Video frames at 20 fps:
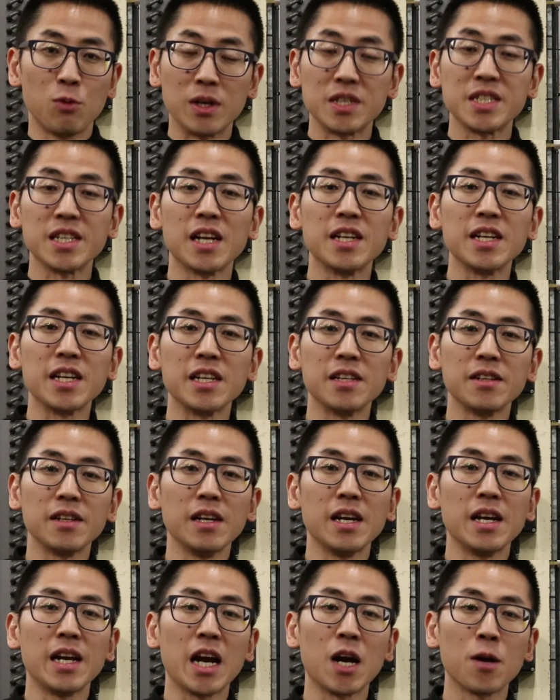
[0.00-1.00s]
We're
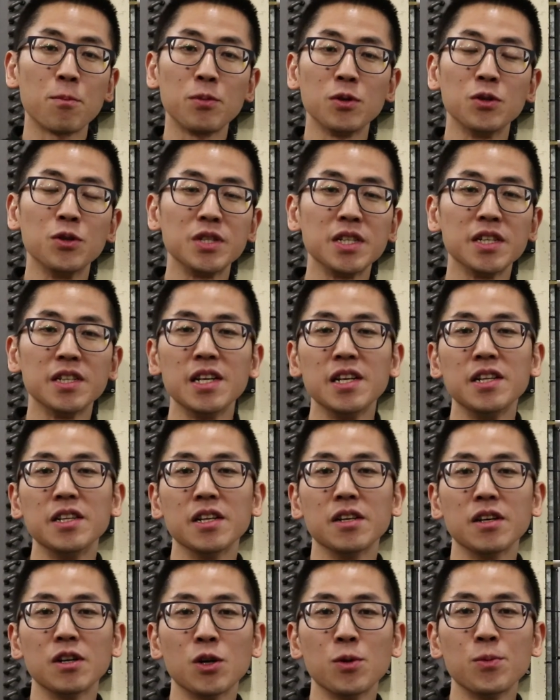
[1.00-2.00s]
studying air pollution in
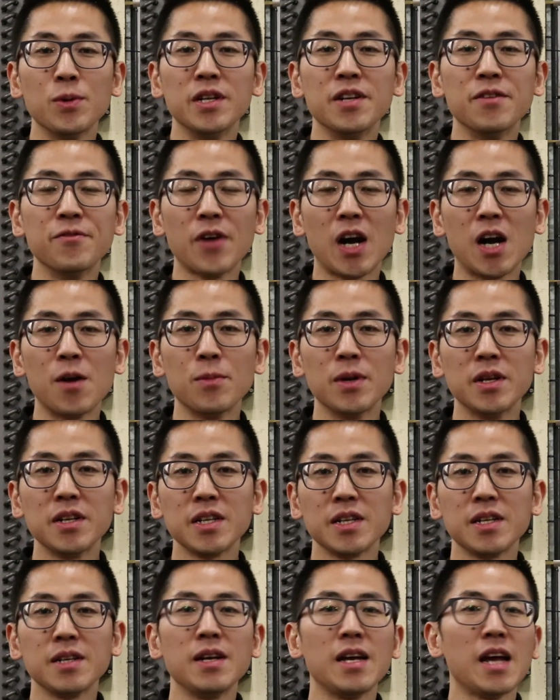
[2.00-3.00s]
the urban
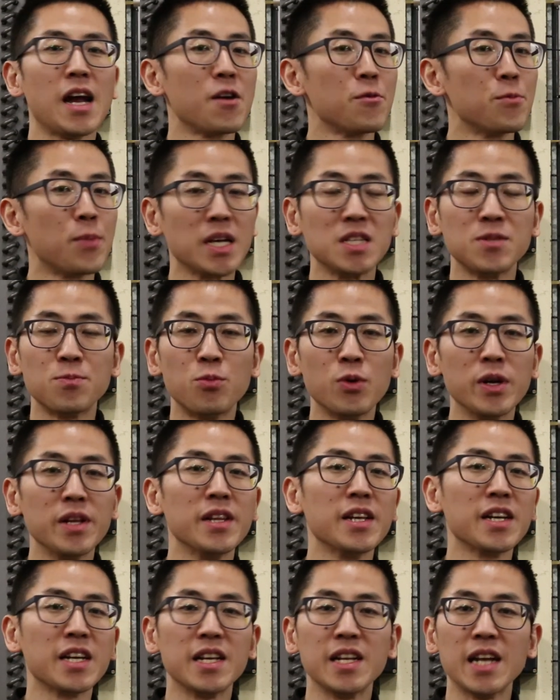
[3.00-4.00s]
environment. Everybody's
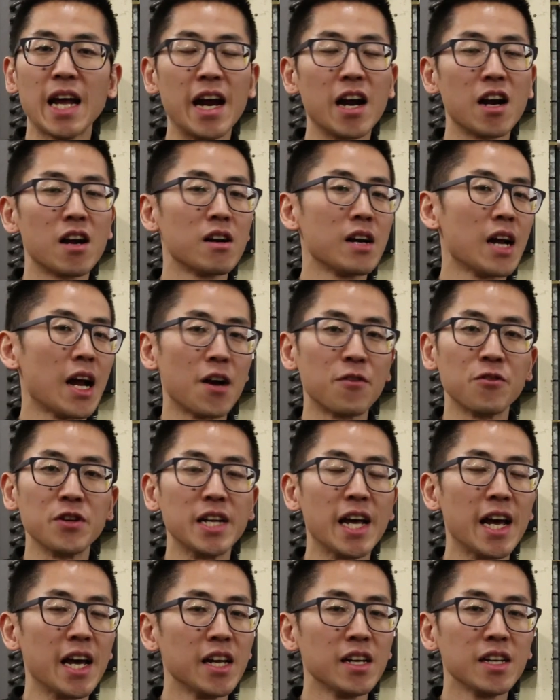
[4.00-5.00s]
breathing in air
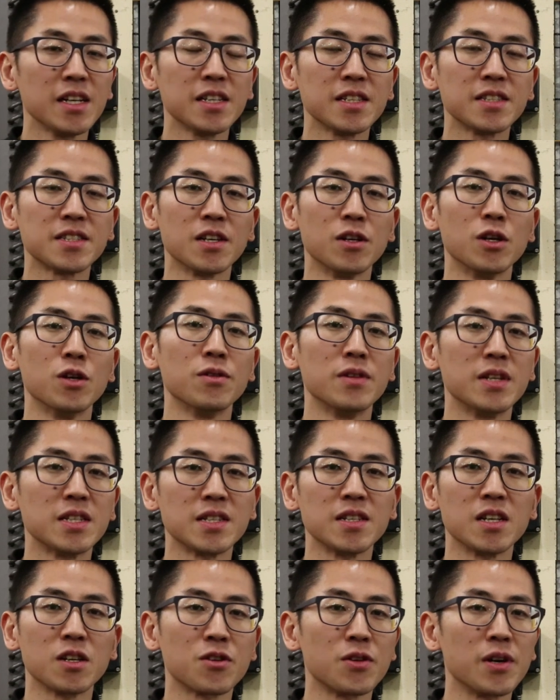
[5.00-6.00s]
every day, so
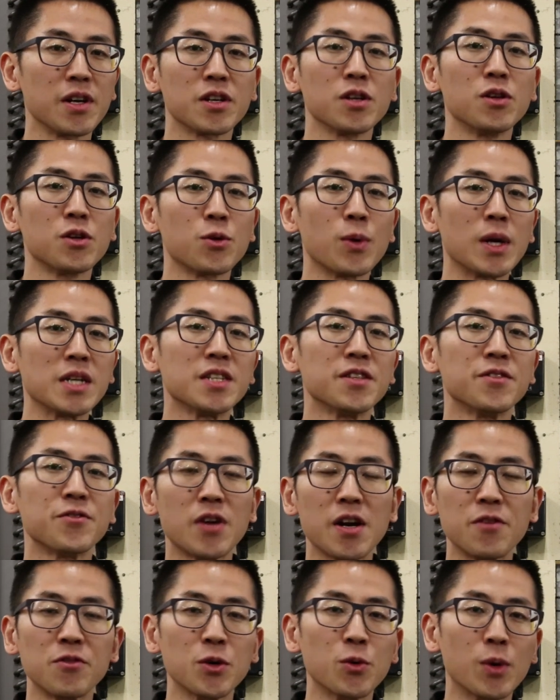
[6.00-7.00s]
this is a critical question
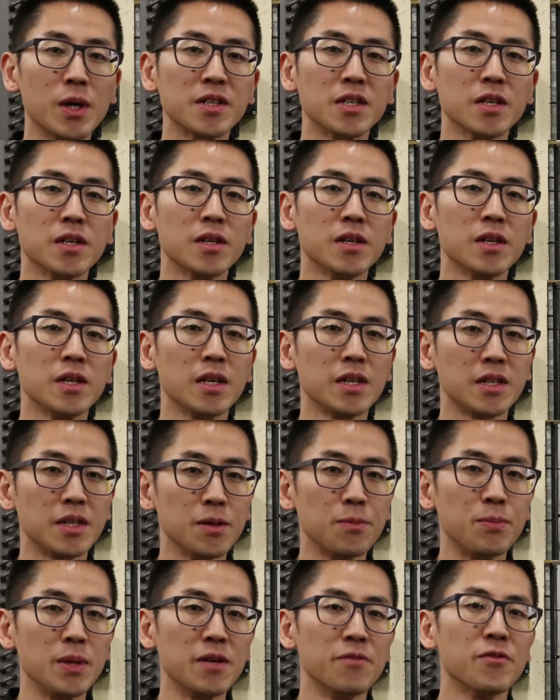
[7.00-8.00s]
for everyone to,
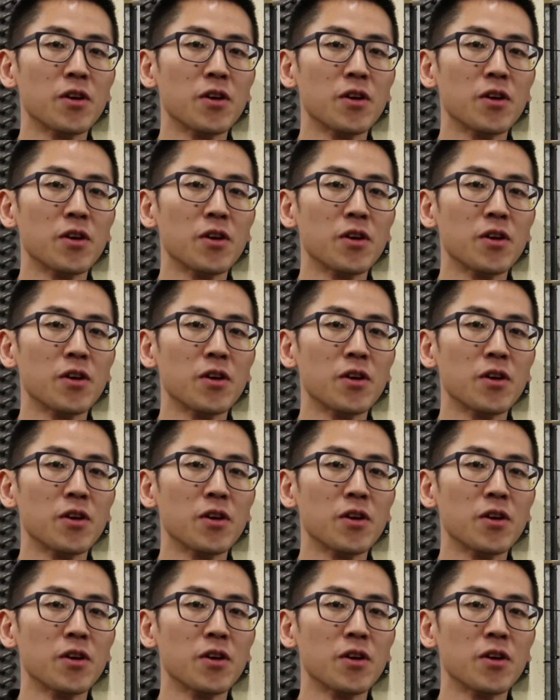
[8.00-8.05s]
to be